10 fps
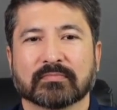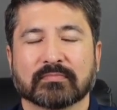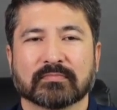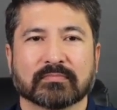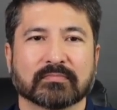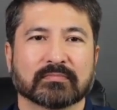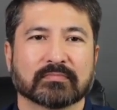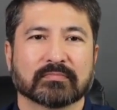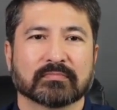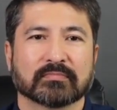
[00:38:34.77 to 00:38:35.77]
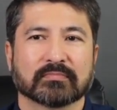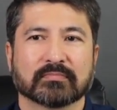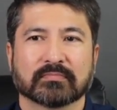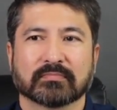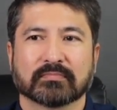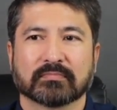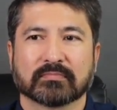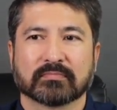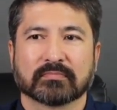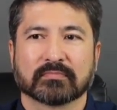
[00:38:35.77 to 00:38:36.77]

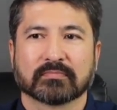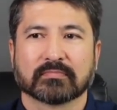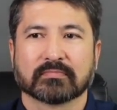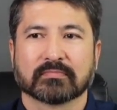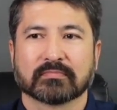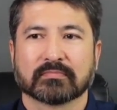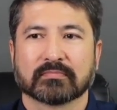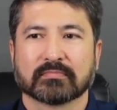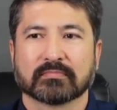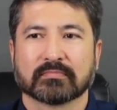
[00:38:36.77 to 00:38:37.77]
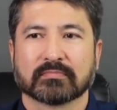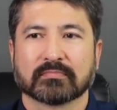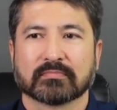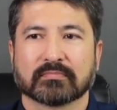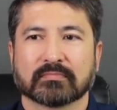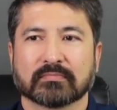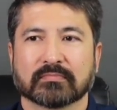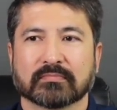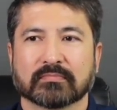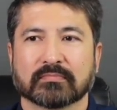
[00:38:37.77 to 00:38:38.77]

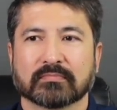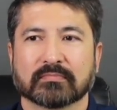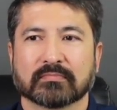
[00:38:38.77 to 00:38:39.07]
No words are spoken by the person on screen.